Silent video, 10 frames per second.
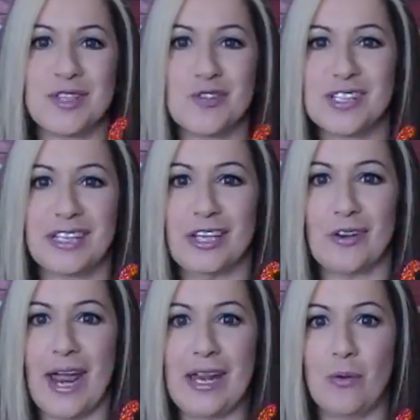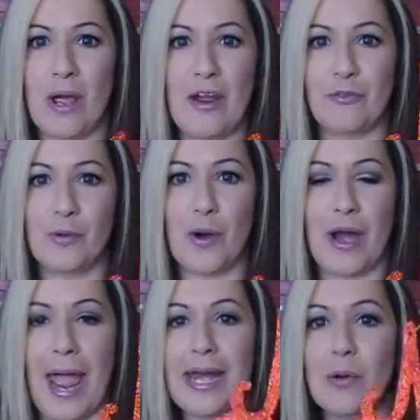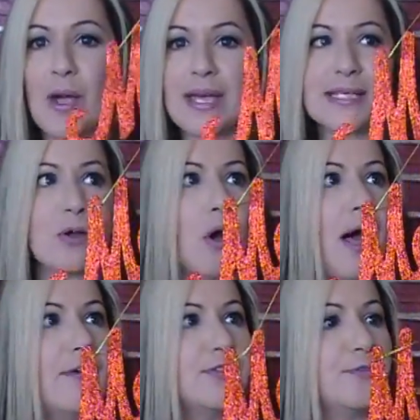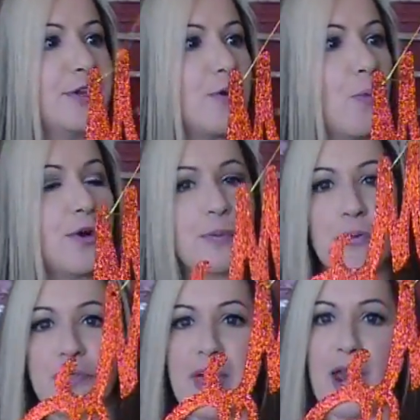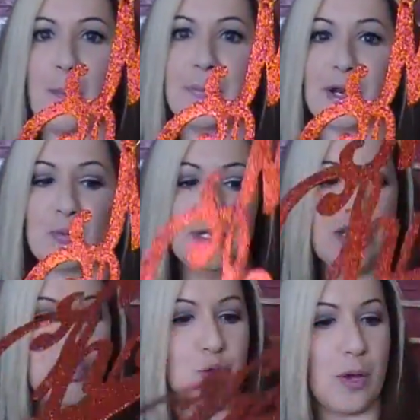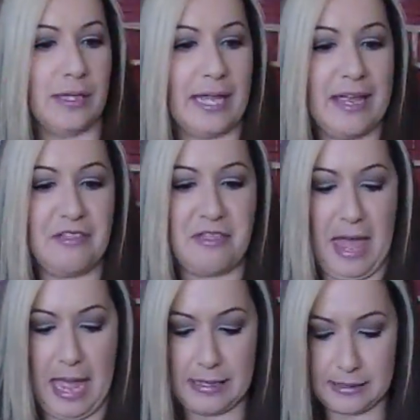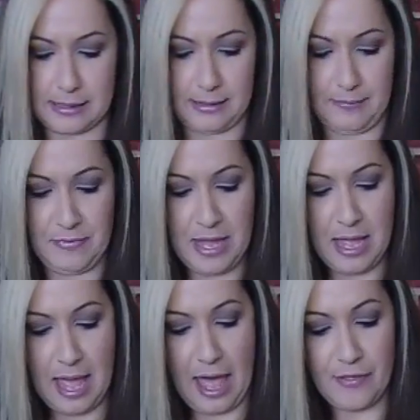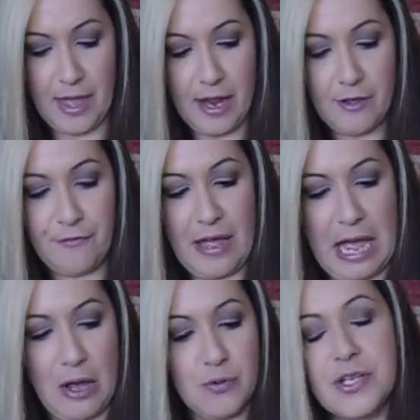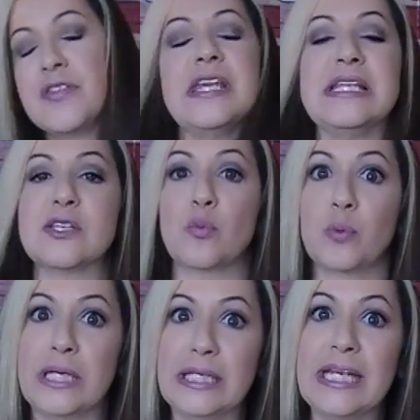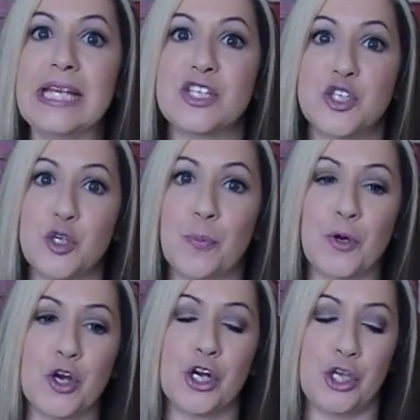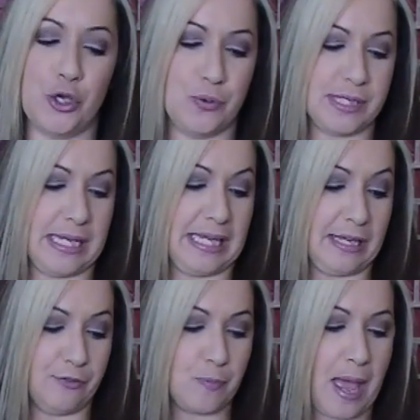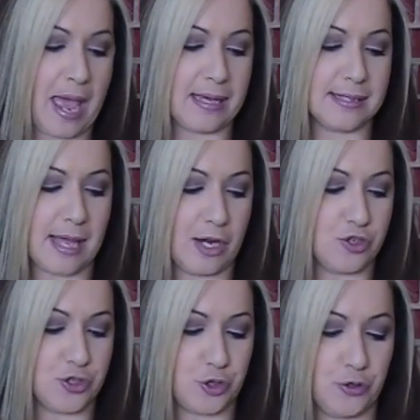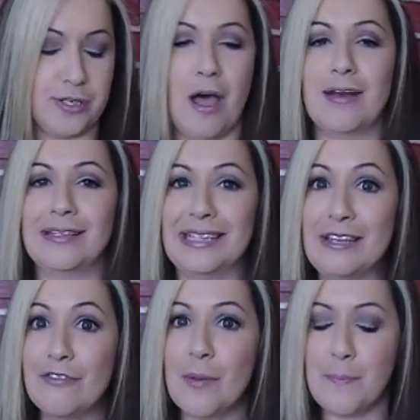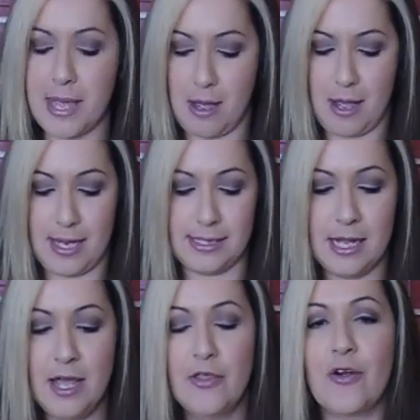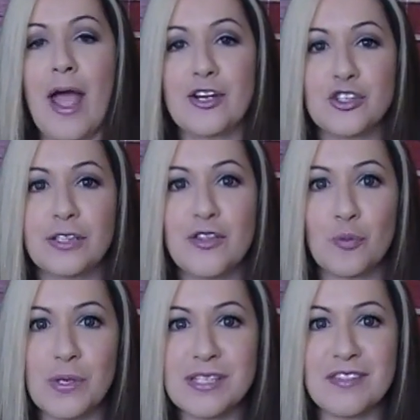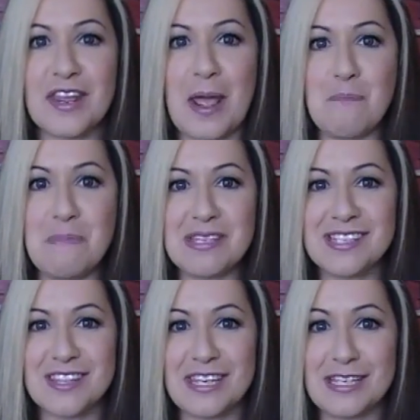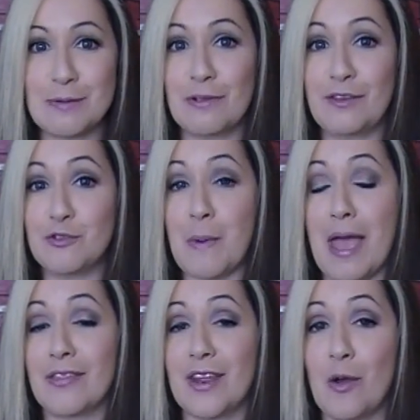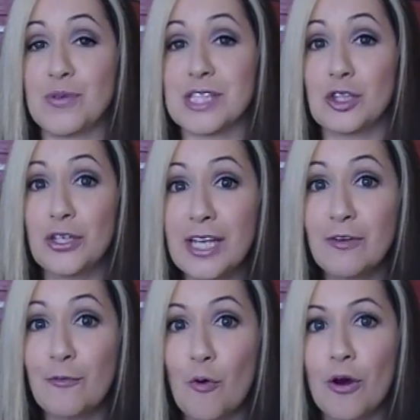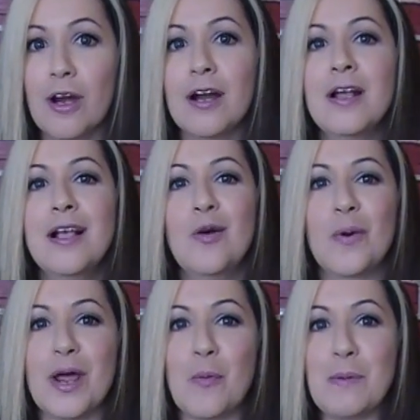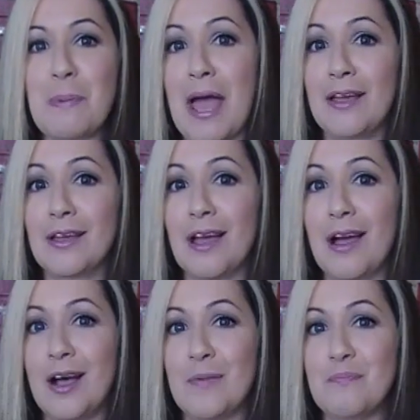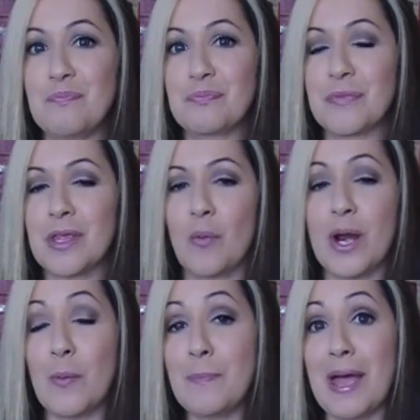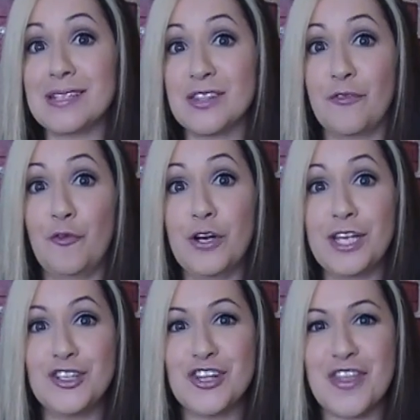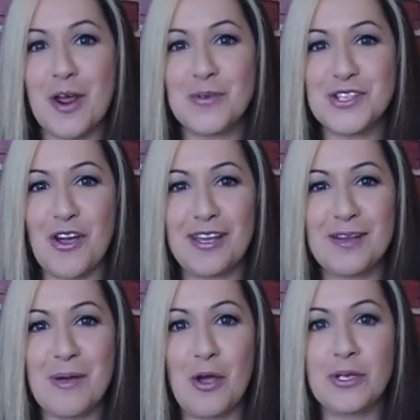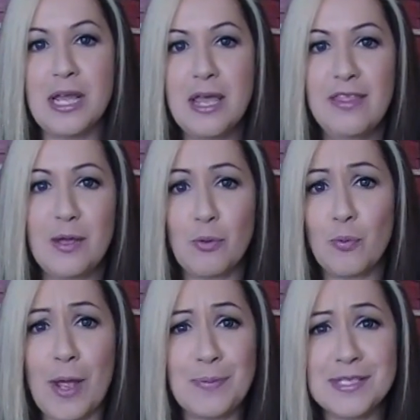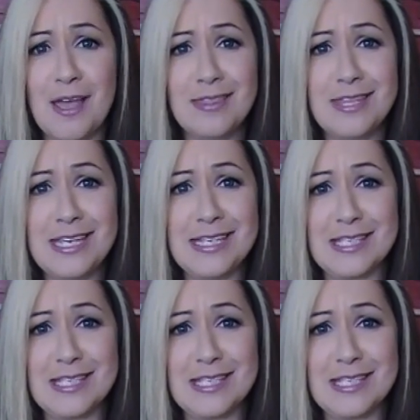There's glitter everywhere anyway, so I'll have to figure out where to put that up, but I really do like that. And then I found these really super cute gift bags. I just could not leave them behind. They're actually the reason that I missed the gift bag that I was looking for when I went back. When I went back to the footage that I was talking about, they were right beside these.